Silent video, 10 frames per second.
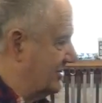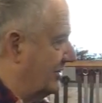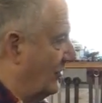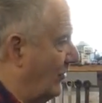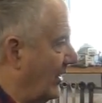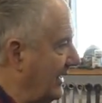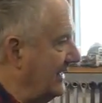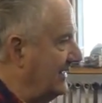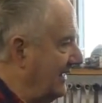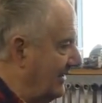So what
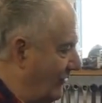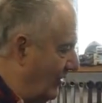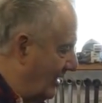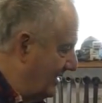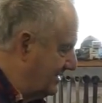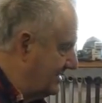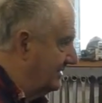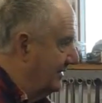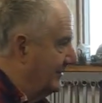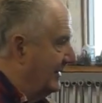he did was
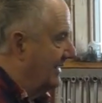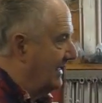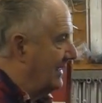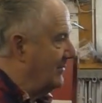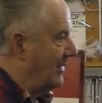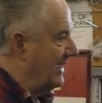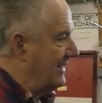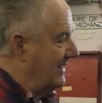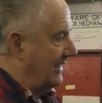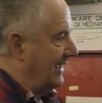he
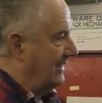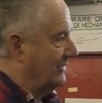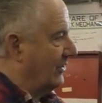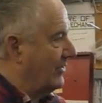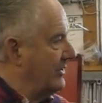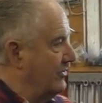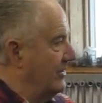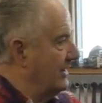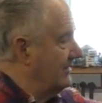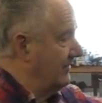made a lower
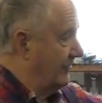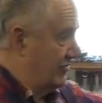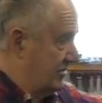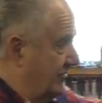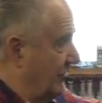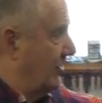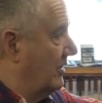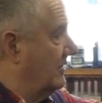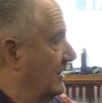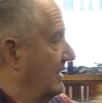unit, first of
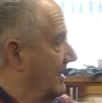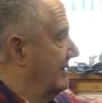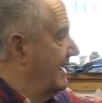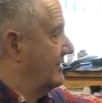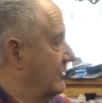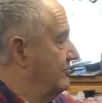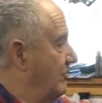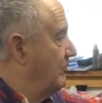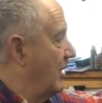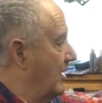all, that
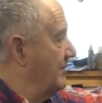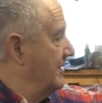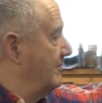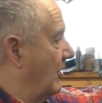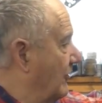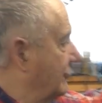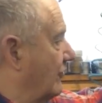could pump in both